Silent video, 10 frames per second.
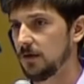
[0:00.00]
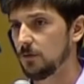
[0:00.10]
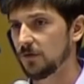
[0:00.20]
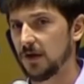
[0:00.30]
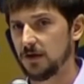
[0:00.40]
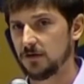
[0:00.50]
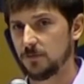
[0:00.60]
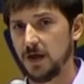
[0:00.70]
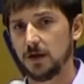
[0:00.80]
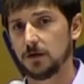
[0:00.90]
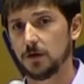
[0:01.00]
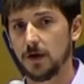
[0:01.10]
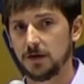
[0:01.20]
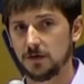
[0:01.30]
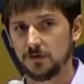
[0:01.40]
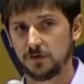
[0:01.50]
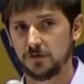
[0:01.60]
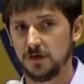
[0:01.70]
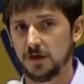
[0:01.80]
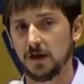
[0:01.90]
idea was I need to make it. I need to succeed.